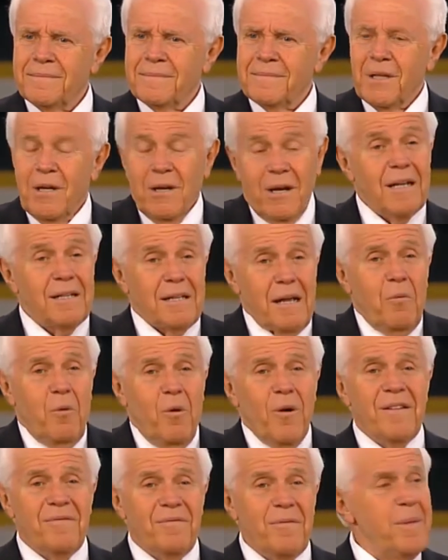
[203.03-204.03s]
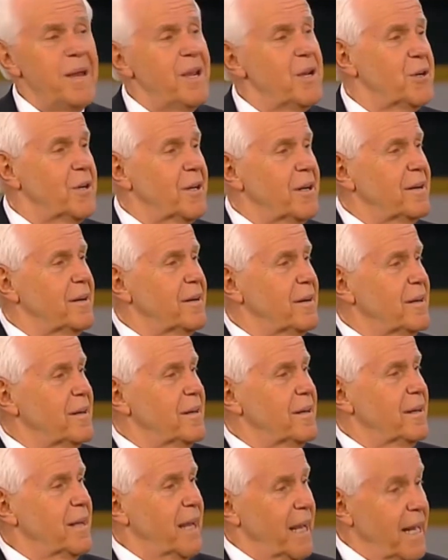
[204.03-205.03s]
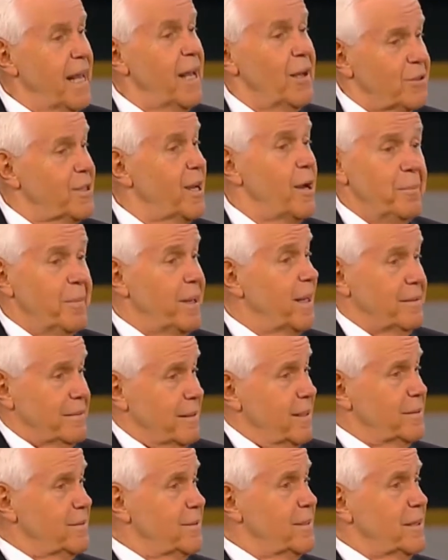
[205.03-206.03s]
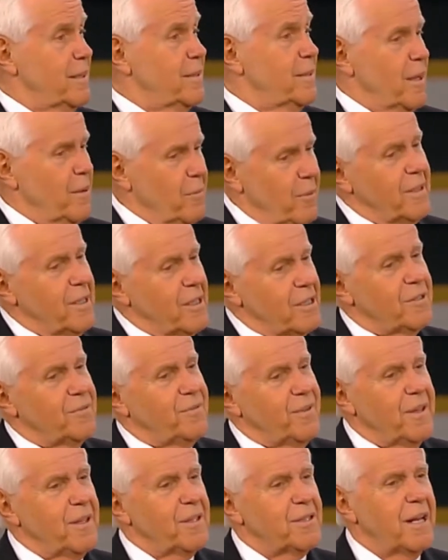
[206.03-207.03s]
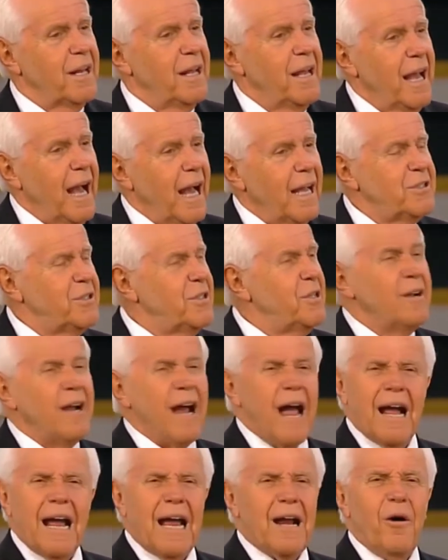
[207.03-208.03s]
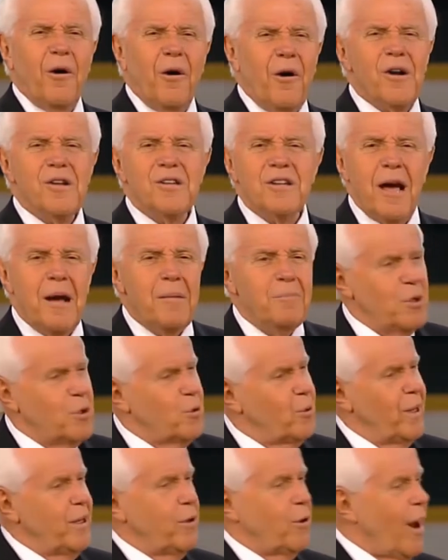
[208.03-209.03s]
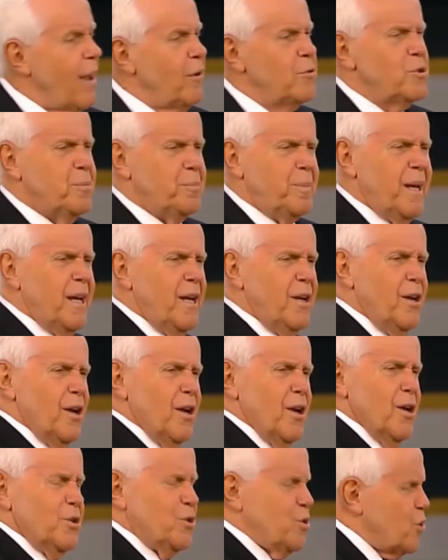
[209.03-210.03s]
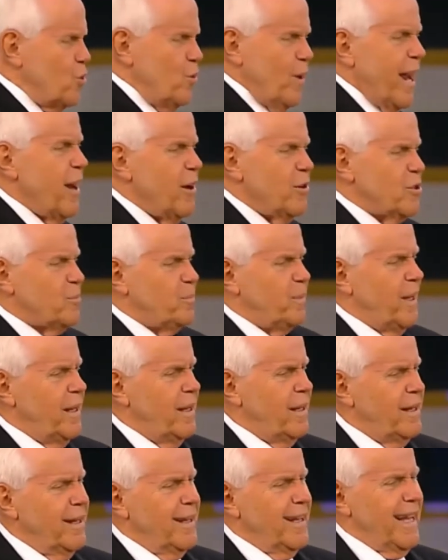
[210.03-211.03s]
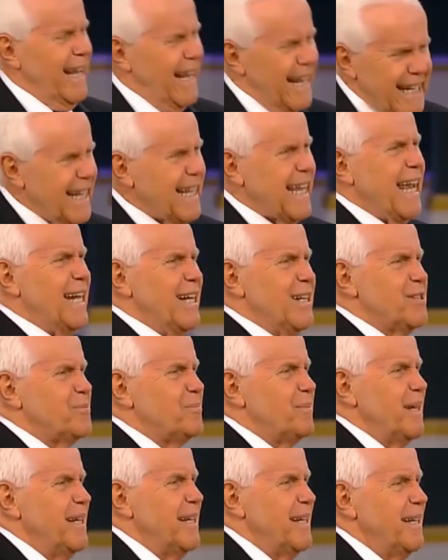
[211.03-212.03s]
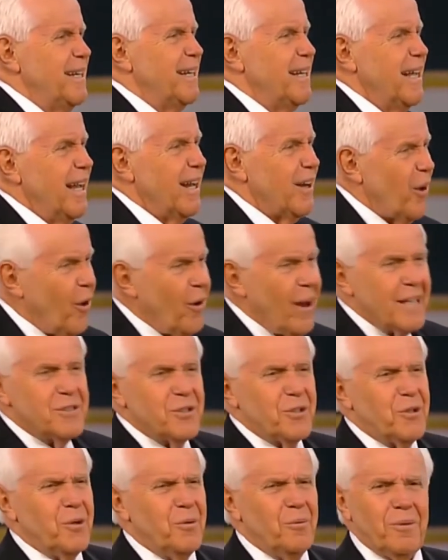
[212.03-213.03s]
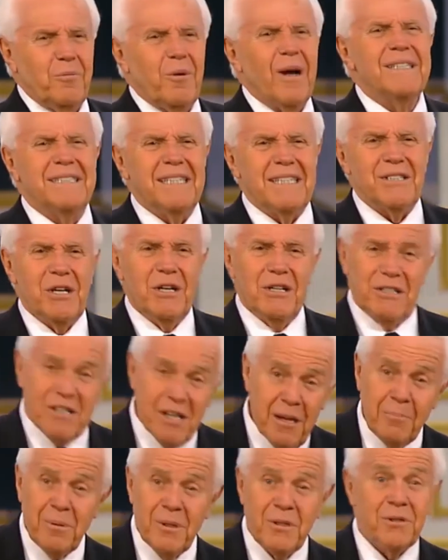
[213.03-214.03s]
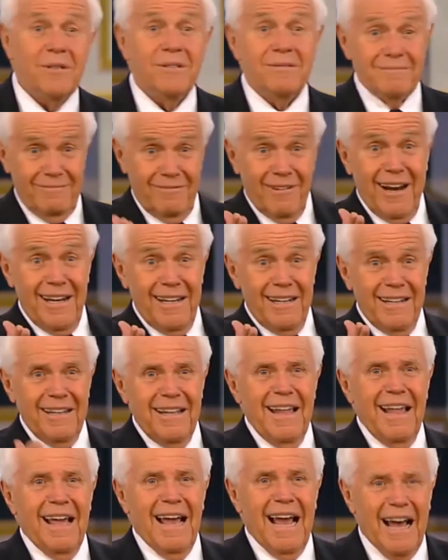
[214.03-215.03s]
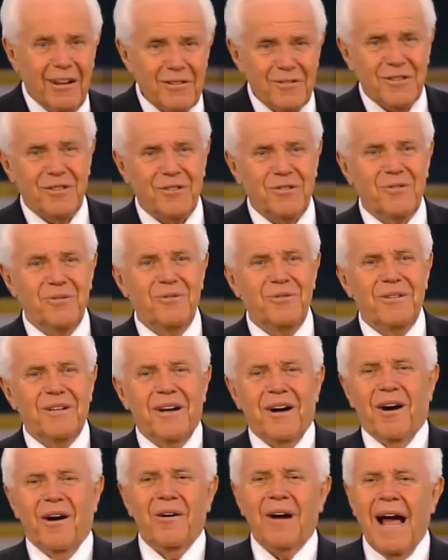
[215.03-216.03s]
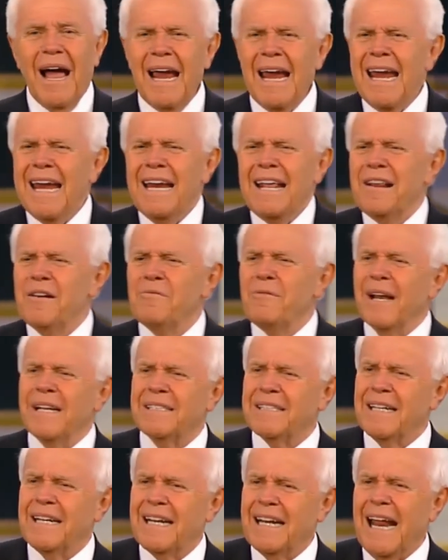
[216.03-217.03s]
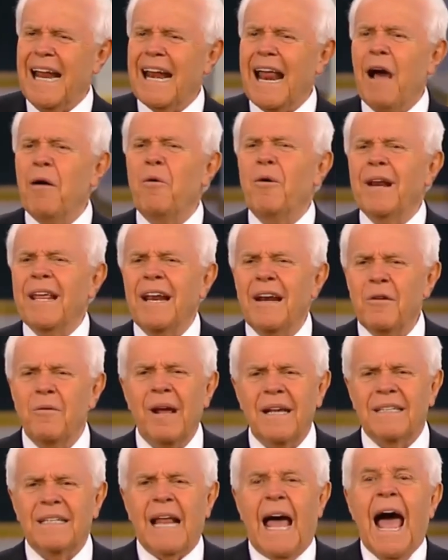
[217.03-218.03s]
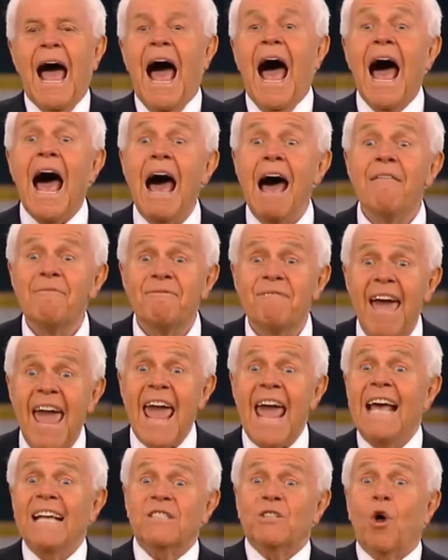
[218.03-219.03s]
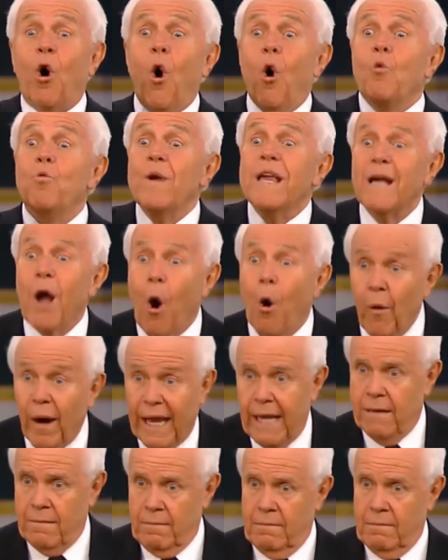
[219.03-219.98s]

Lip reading: Because I want information. And they'll tell me, well, this is for this. And I got a hard time between ground speed, true air speed, indicated speed. It all has to do with, watch this, temperature, right? Altitude. Oh, I ain't interested in that. I want to be interested in how fast are we going?